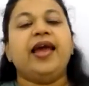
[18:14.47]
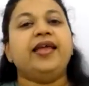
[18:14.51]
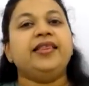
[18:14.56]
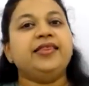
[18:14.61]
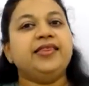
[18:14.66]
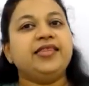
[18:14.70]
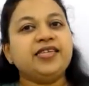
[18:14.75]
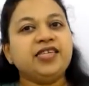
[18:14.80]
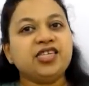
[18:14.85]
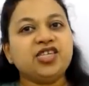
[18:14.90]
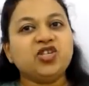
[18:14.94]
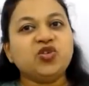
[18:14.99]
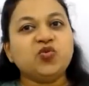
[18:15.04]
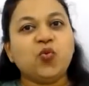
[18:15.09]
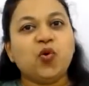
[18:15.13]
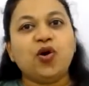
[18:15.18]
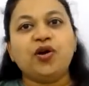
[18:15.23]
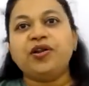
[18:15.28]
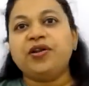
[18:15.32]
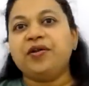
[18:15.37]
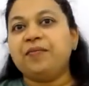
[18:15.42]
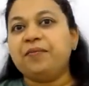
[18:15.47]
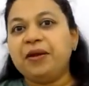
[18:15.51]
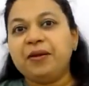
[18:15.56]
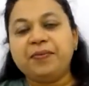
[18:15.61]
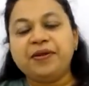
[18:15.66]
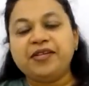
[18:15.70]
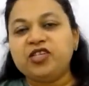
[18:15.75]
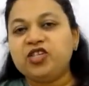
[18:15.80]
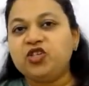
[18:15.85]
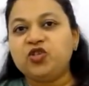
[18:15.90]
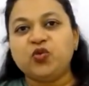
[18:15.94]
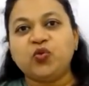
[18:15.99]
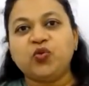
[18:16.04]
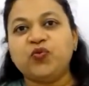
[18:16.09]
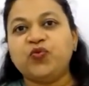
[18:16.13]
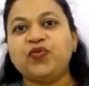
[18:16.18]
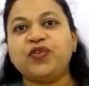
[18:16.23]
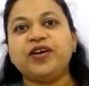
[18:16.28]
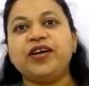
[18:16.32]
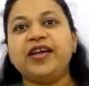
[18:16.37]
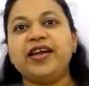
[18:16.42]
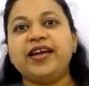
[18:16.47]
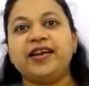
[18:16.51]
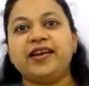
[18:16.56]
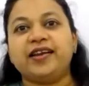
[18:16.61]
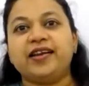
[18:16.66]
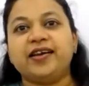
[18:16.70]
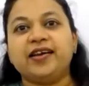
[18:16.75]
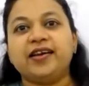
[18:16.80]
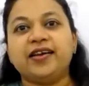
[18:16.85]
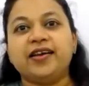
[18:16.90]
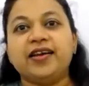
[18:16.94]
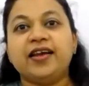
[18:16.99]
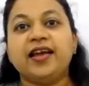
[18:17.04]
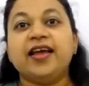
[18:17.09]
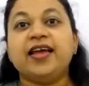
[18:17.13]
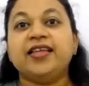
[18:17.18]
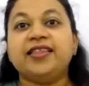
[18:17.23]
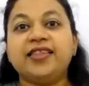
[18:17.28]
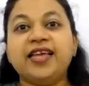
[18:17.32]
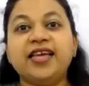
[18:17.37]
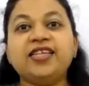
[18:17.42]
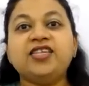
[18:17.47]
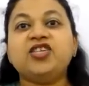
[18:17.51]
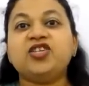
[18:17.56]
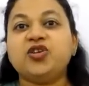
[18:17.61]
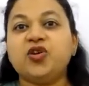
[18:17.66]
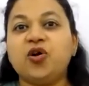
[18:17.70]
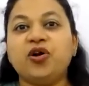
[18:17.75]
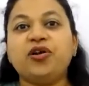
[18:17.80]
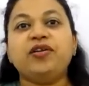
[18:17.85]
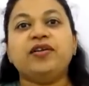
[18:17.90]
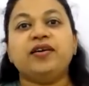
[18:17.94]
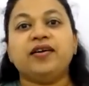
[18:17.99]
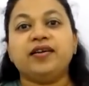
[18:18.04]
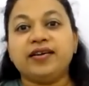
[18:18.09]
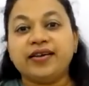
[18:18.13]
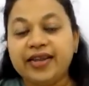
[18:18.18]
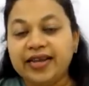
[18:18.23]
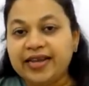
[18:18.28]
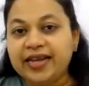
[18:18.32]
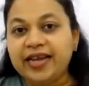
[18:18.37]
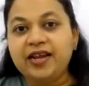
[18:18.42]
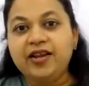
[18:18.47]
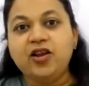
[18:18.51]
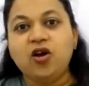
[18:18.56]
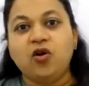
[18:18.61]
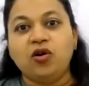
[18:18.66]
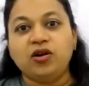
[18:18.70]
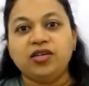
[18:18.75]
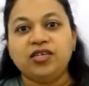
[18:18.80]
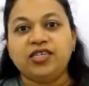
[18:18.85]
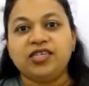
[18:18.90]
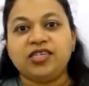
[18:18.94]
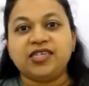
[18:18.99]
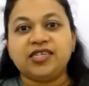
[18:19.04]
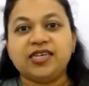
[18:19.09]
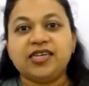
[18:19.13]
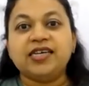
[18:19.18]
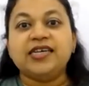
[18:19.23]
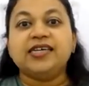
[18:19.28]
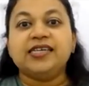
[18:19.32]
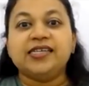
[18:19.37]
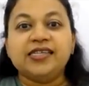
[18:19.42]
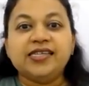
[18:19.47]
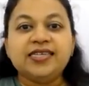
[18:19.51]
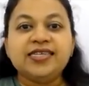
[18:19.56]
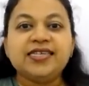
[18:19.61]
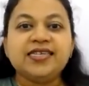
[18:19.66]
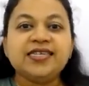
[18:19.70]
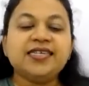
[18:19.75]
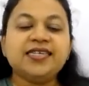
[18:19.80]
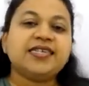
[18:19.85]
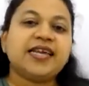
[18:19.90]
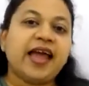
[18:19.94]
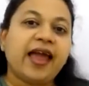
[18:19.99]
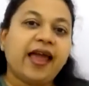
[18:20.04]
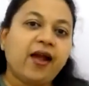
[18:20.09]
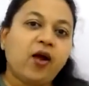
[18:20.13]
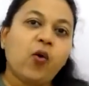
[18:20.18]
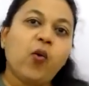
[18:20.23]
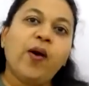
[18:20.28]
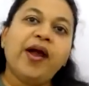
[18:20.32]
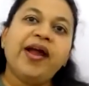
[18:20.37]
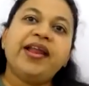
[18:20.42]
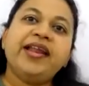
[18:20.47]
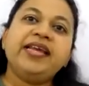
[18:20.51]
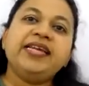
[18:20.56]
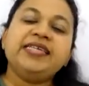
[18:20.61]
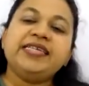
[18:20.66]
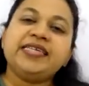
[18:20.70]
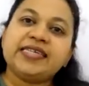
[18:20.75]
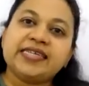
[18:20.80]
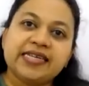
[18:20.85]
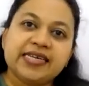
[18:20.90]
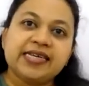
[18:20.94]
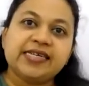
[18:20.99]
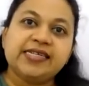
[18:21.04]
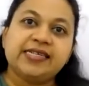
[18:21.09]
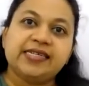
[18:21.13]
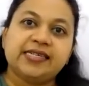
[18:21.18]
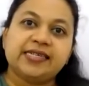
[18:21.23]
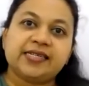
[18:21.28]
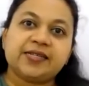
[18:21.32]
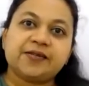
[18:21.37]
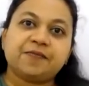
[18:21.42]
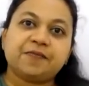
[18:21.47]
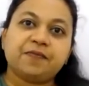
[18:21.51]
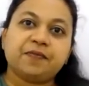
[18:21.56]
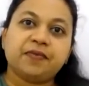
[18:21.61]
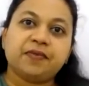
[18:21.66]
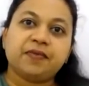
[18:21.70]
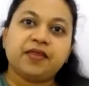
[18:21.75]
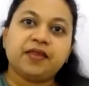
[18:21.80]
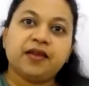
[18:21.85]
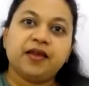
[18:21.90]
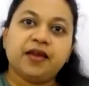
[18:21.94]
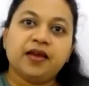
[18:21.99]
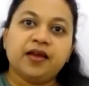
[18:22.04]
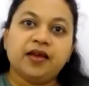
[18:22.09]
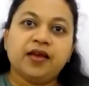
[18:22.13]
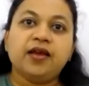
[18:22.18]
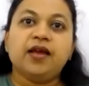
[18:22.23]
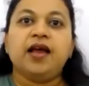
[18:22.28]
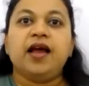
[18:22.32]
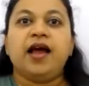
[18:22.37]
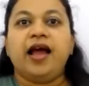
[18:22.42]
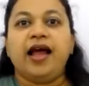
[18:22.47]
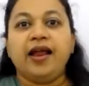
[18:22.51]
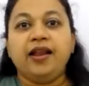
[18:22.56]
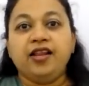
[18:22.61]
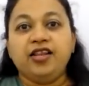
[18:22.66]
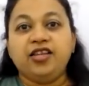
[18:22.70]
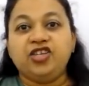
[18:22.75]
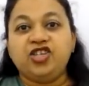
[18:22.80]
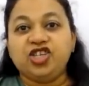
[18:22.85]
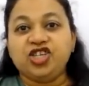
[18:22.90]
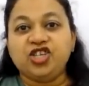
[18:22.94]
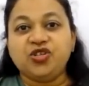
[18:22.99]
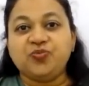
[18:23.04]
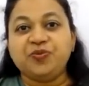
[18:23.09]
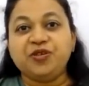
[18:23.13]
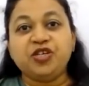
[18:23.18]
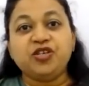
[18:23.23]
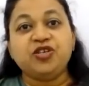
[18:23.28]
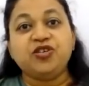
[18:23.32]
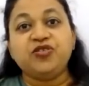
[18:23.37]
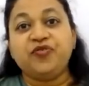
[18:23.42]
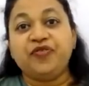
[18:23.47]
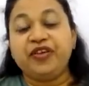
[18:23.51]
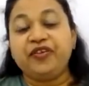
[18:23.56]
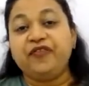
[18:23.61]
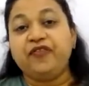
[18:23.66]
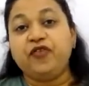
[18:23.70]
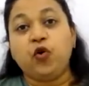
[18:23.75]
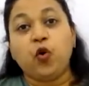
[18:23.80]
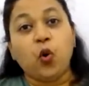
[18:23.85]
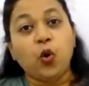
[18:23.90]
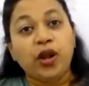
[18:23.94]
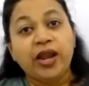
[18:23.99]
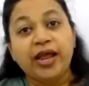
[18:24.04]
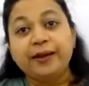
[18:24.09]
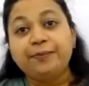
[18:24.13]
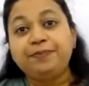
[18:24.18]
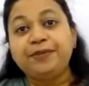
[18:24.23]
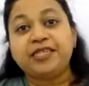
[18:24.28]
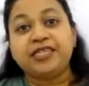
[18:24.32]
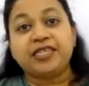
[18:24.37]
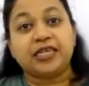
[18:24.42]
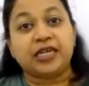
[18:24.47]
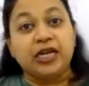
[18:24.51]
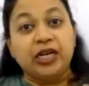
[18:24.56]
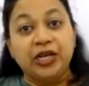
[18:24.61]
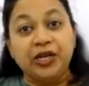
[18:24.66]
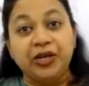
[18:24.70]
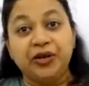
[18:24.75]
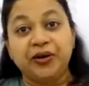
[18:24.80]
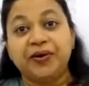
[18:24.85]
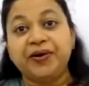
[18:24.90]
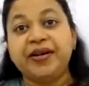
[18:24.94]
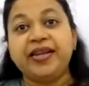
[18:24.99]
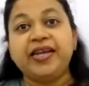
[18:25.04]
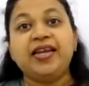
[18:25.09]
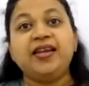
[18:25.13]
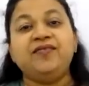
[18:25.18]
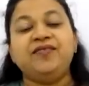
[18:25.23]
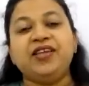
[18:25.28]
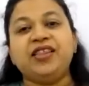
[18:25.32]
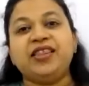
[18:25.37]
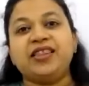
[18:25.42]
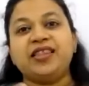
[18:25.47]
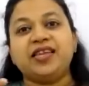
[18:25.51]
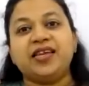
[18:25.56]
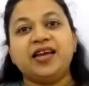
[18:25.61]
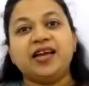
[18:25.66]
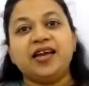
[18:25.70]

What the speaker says: And this is what babies don't forget. That's not taking knowledge. This is acquiring skills. And just because we've collapsed learning with